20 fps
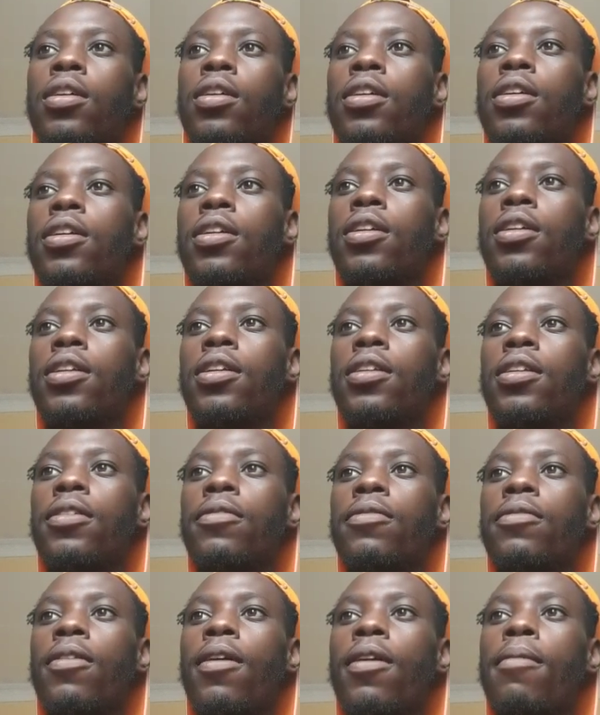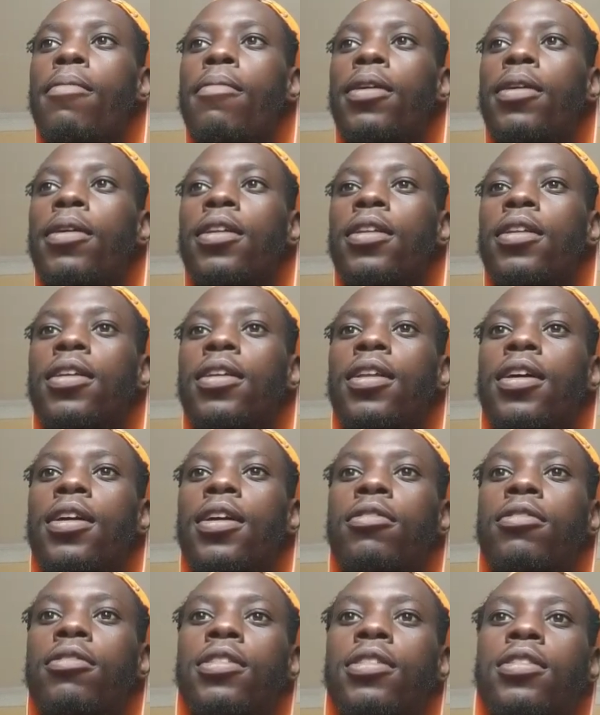reverb and delay
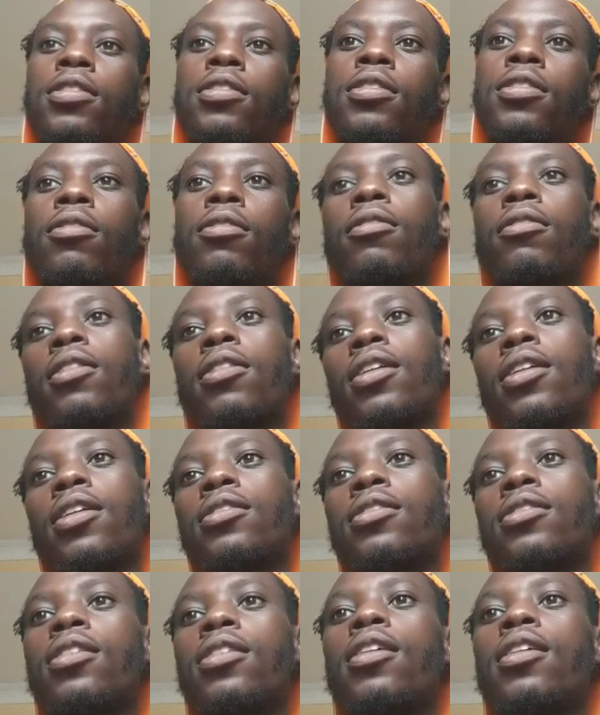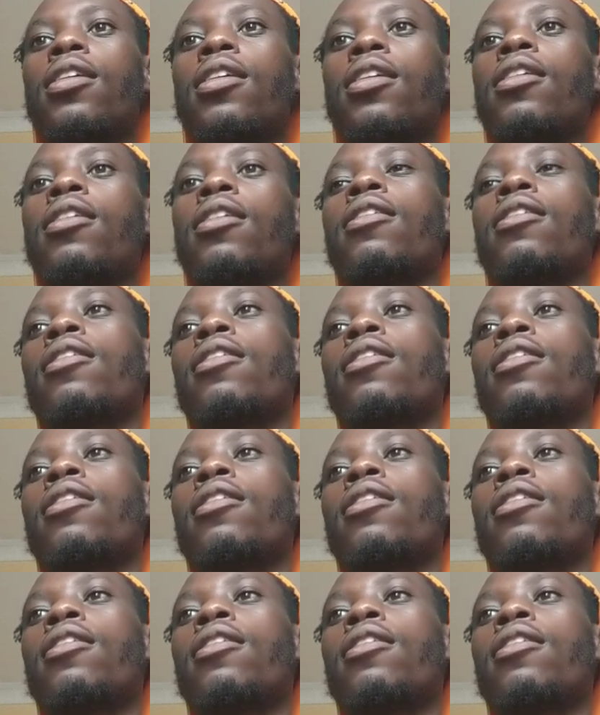on it, so you can see here.